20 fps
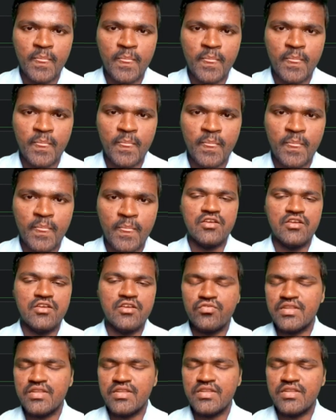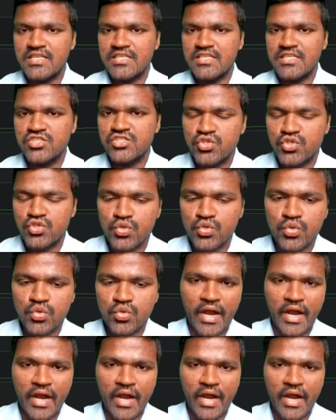and if that is
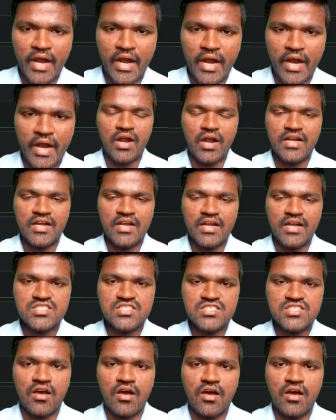true and if you understand